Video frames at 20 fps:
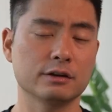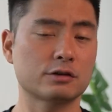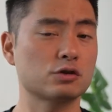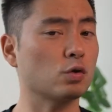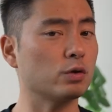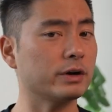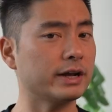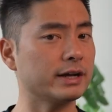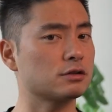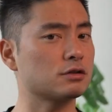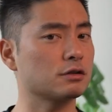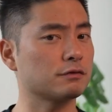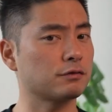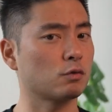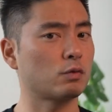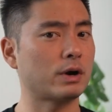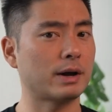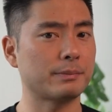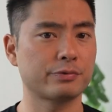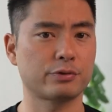The short answer
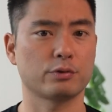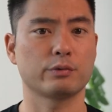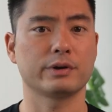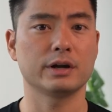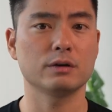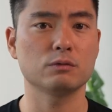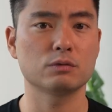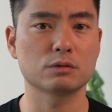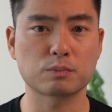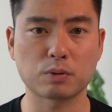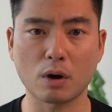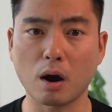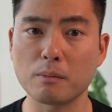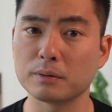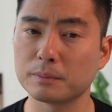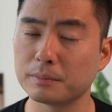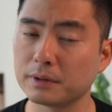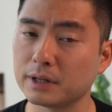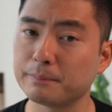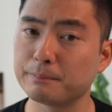for Web 3 would
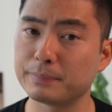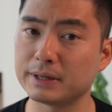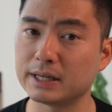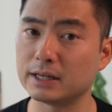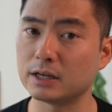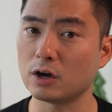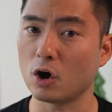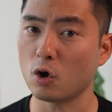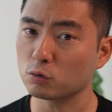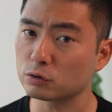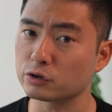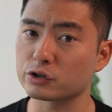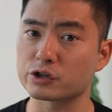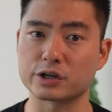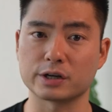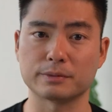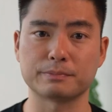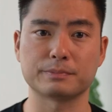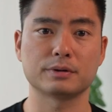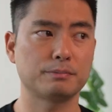probably be
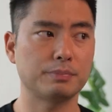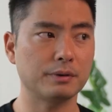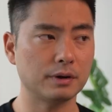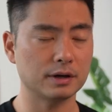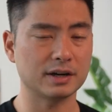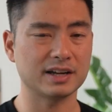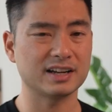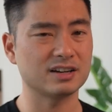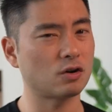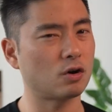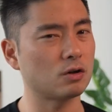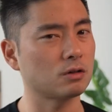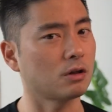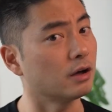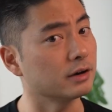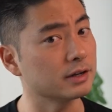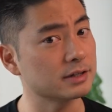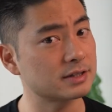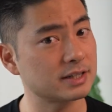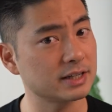ownership, but in all
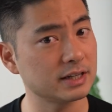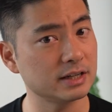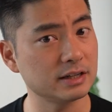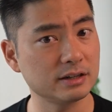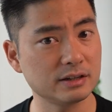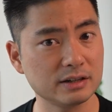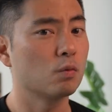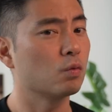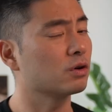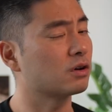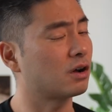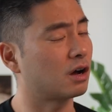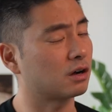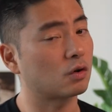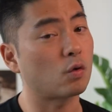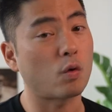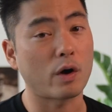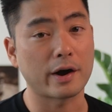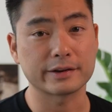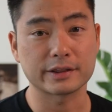honesty, we're
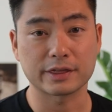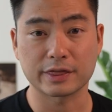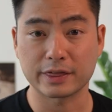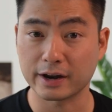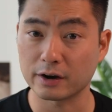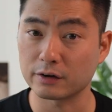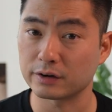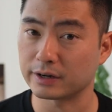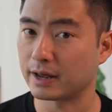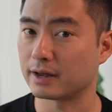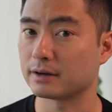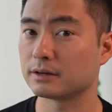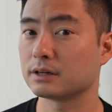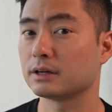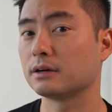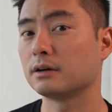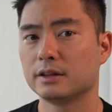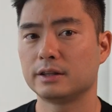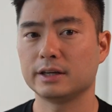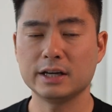not quite there yet.
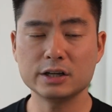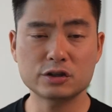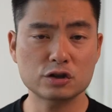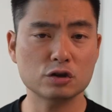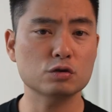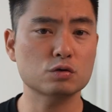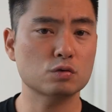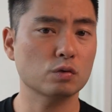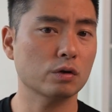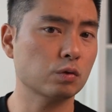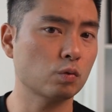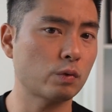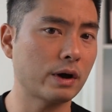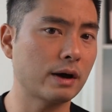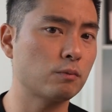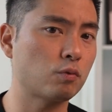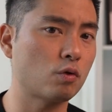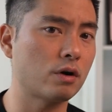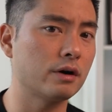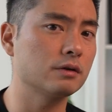The issues with
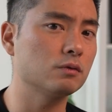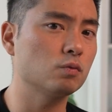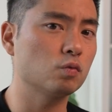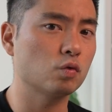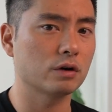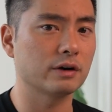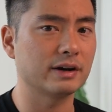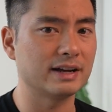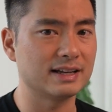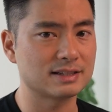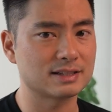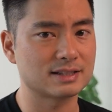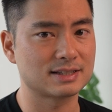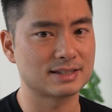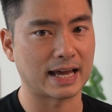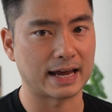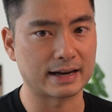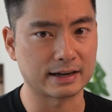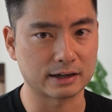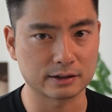Web 1 were its
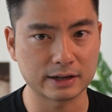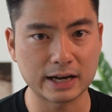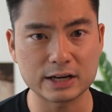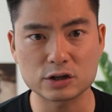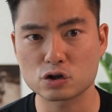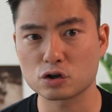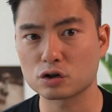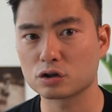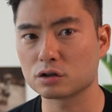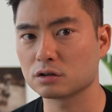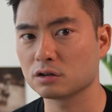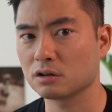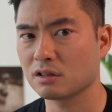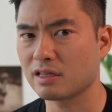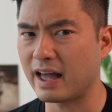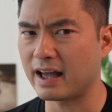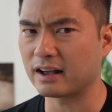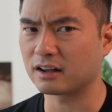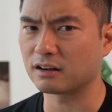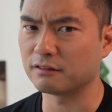static nature,
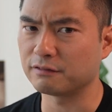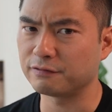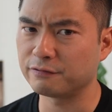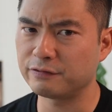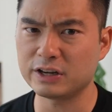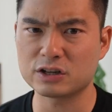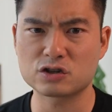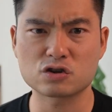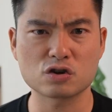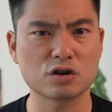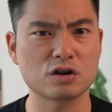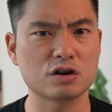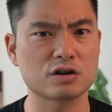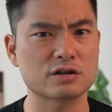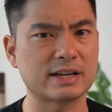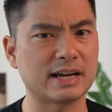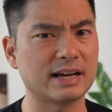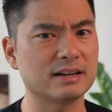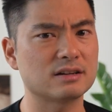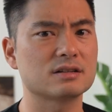lack of
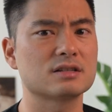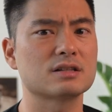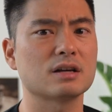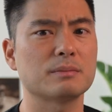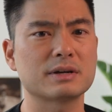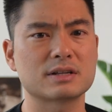features, and to some